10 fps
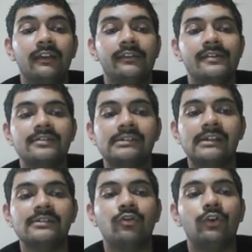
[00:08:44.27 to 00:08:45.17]
this
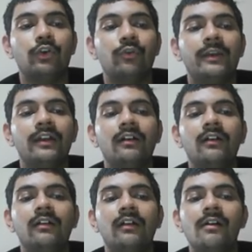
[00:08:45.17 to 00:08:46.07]
is going to be
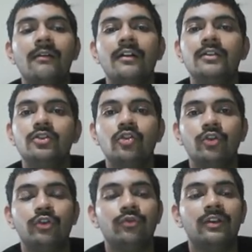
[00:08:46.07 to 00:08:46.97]
a
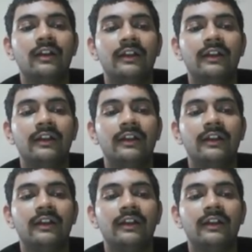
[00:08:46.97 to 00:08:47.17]
nodule.